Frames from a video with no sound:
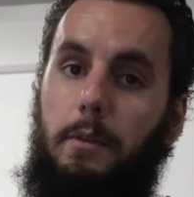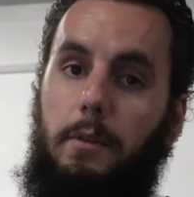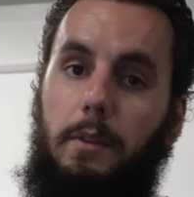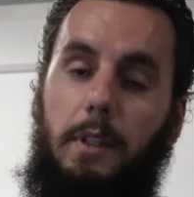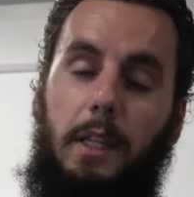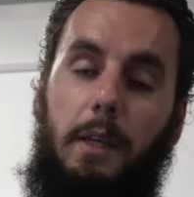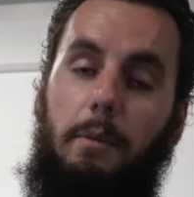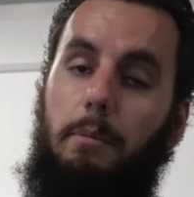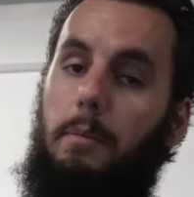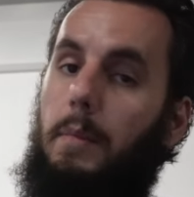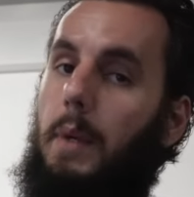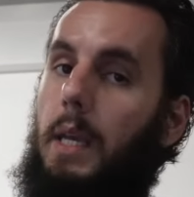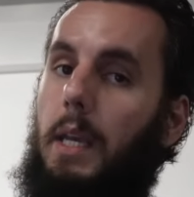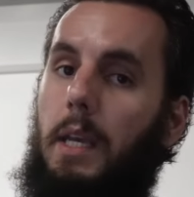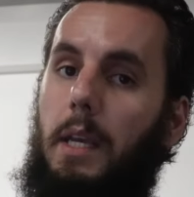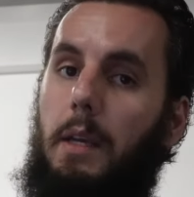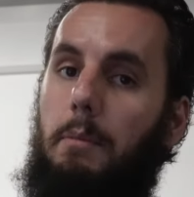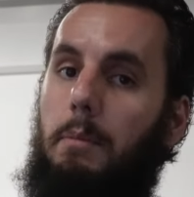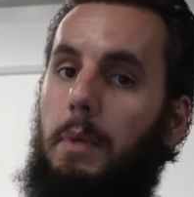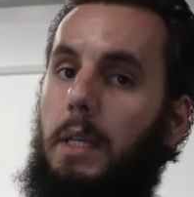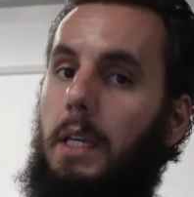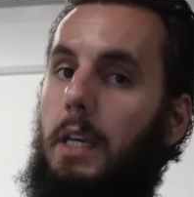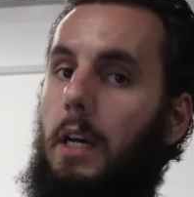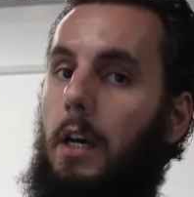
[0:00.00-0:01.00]
that may
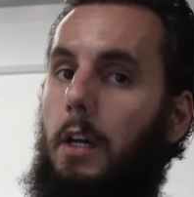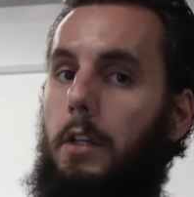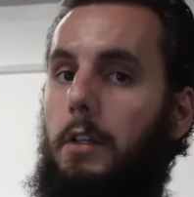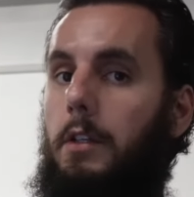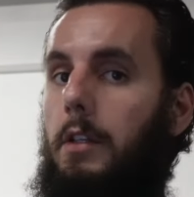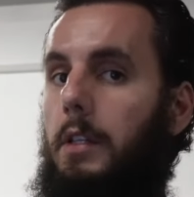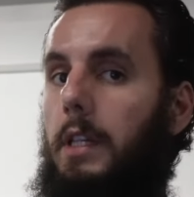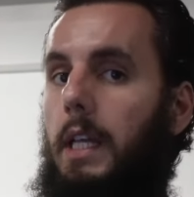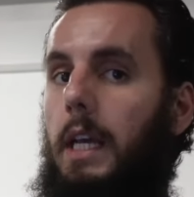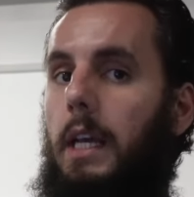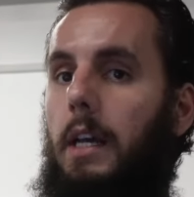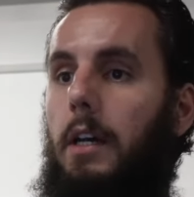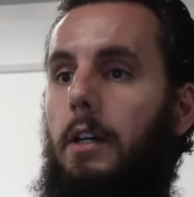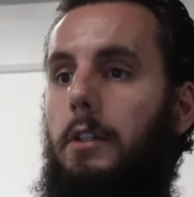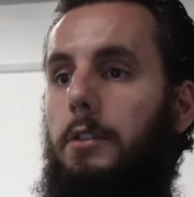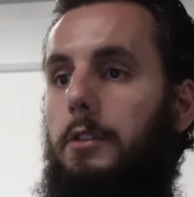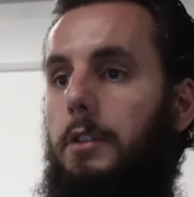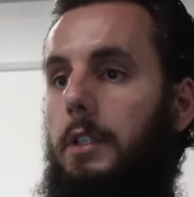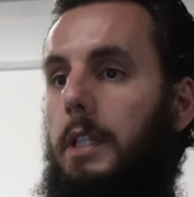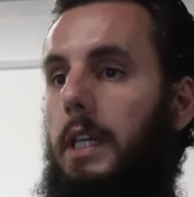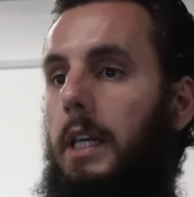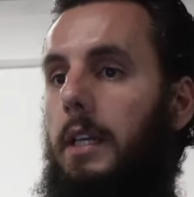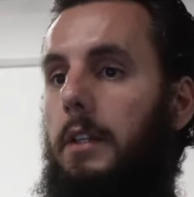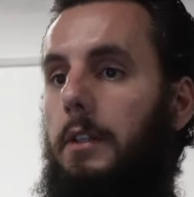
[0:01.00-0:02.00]
be under that
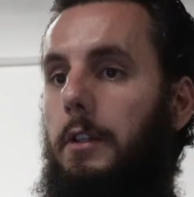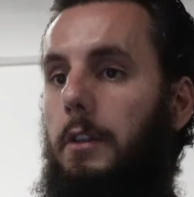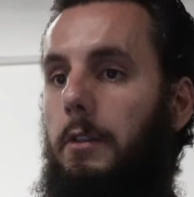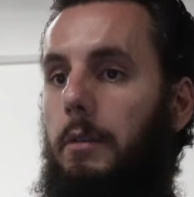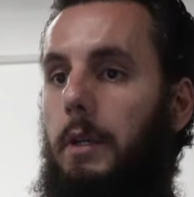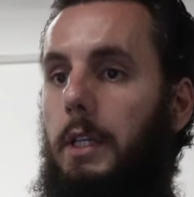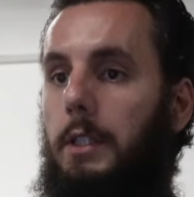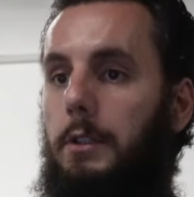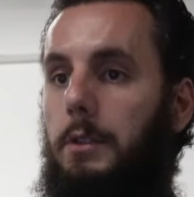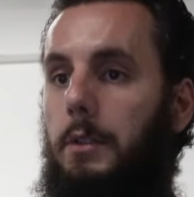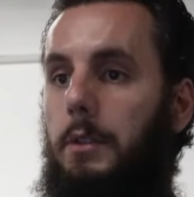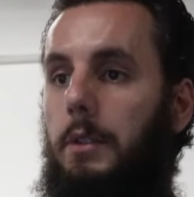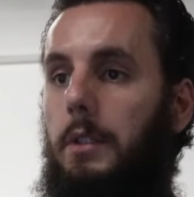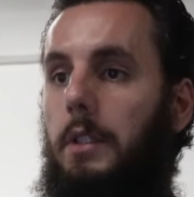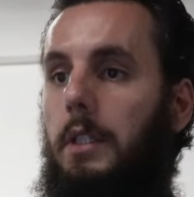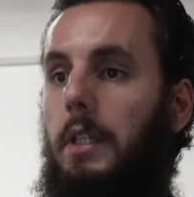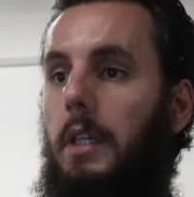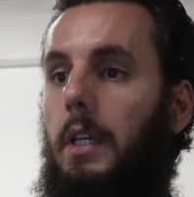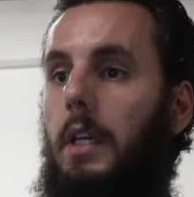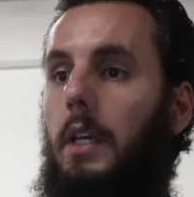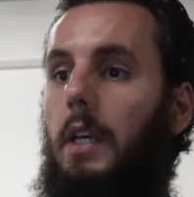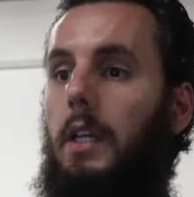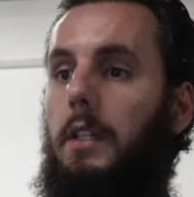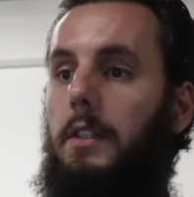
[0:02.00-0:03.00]
$100 threshold,
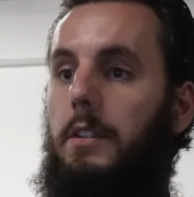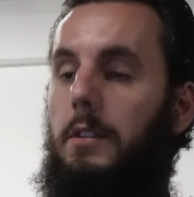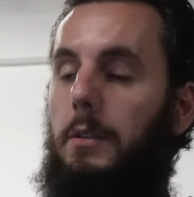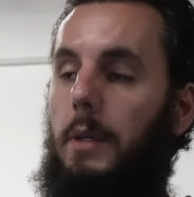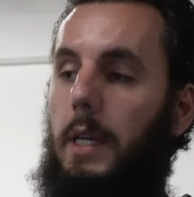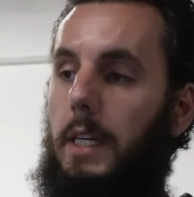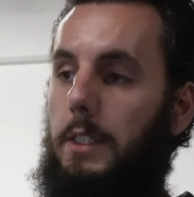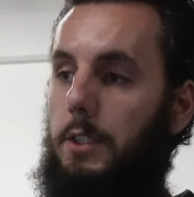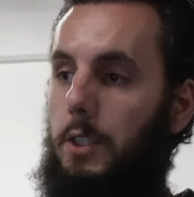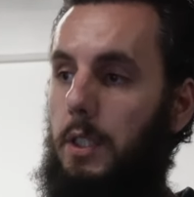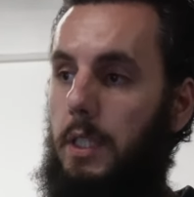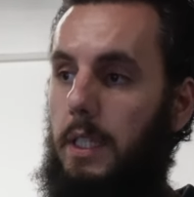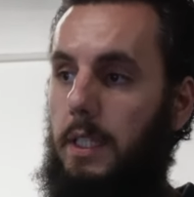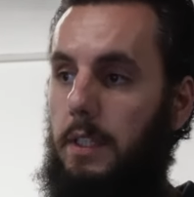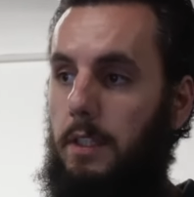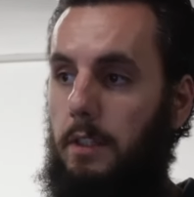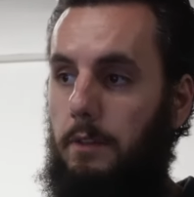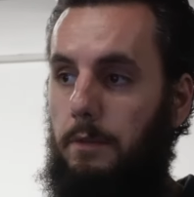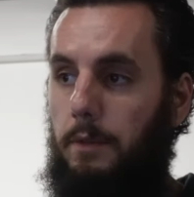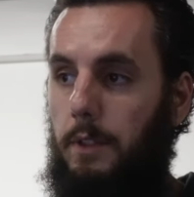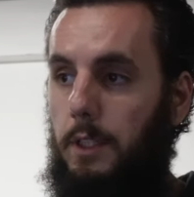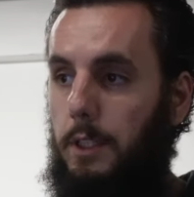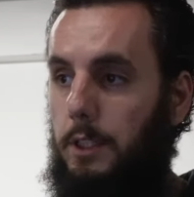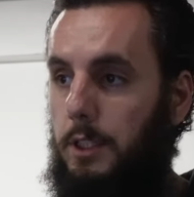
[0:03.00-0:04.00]
to actually get the
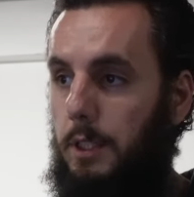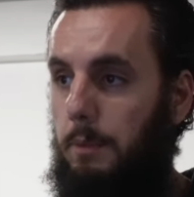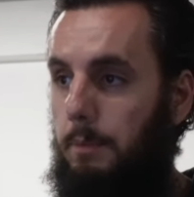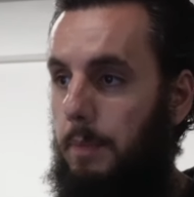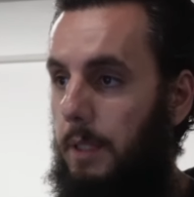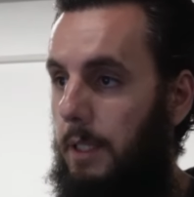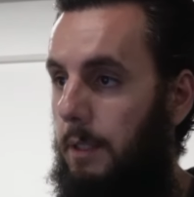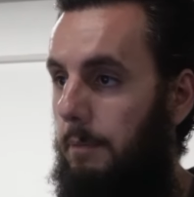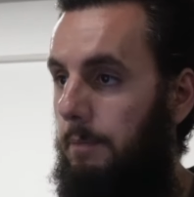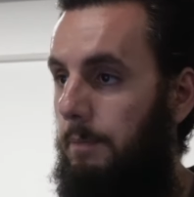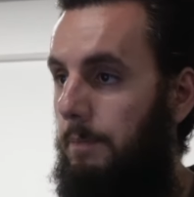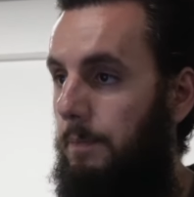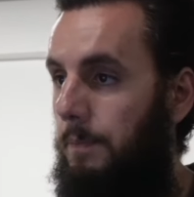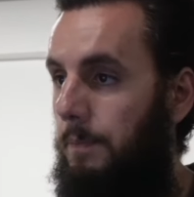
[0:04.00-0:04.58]
free shipping,